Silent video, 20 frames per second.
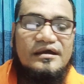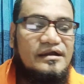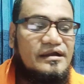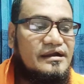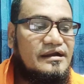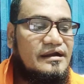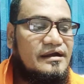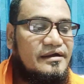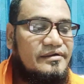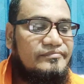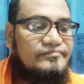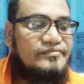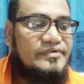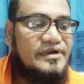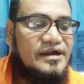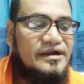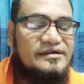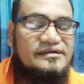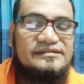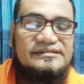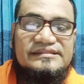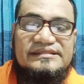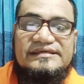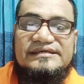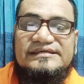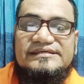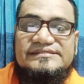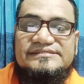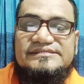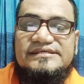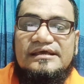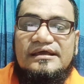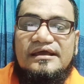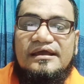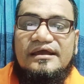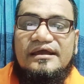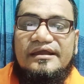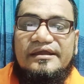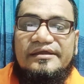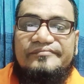graph, and this
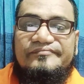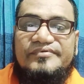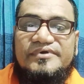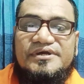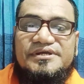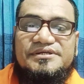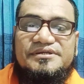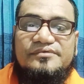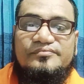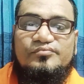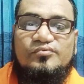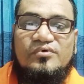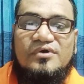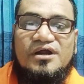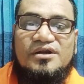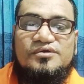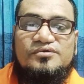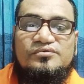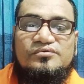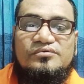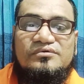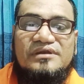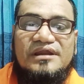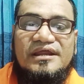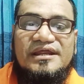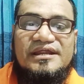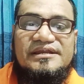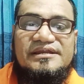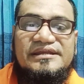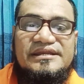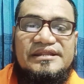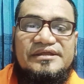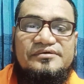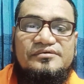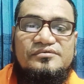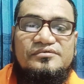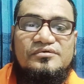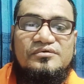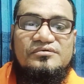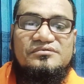effective work to great
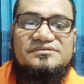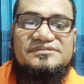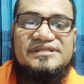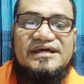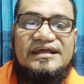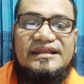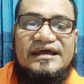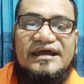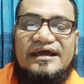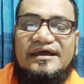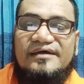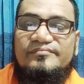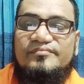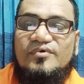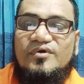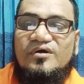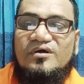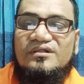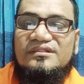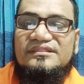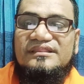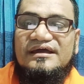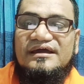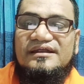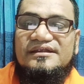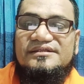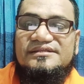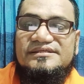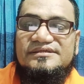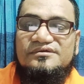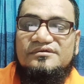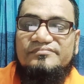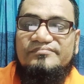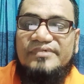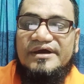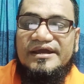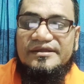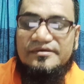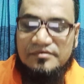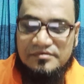new don't then have all that you
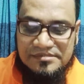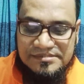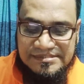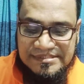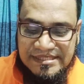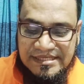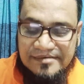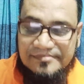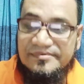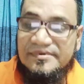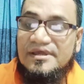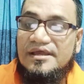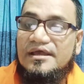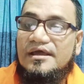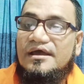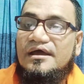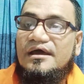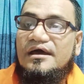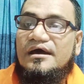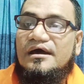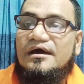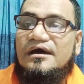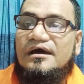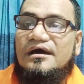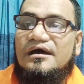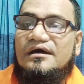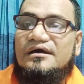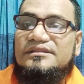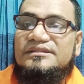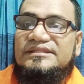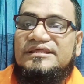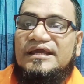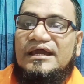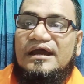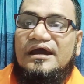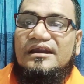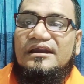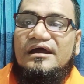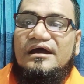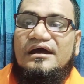by yourself.
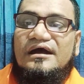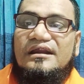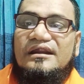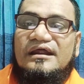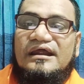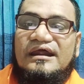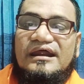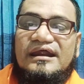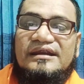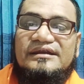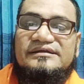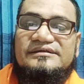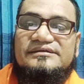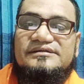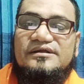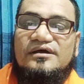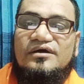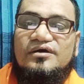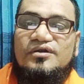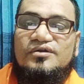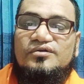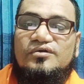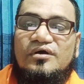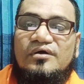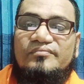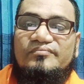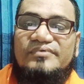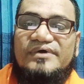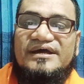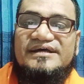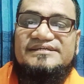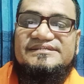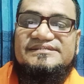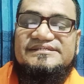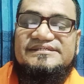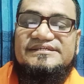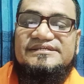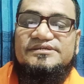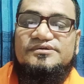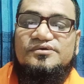There are hands out of
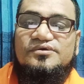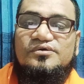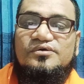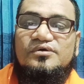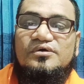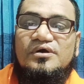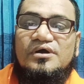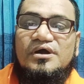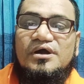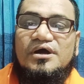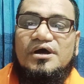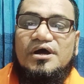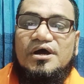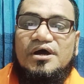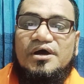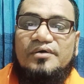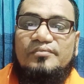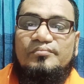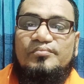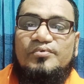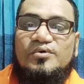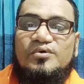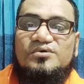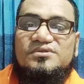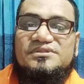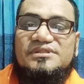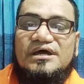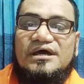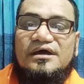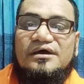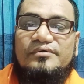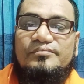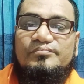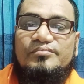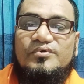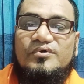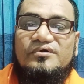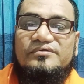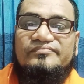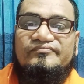SEO,
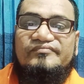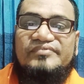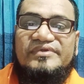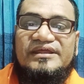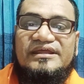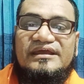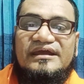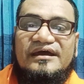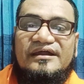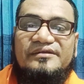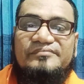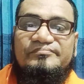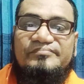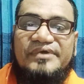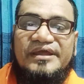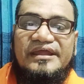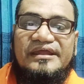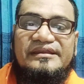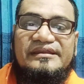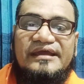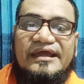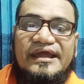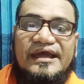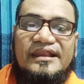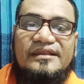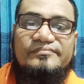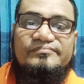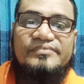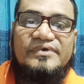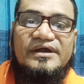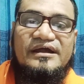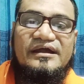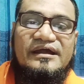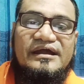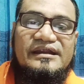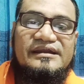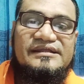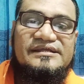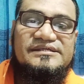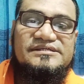both free and paid help
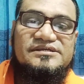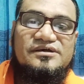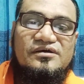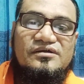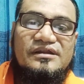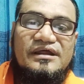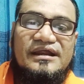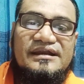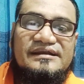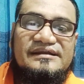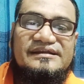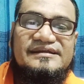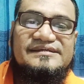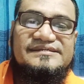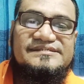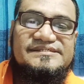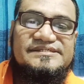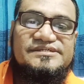addition address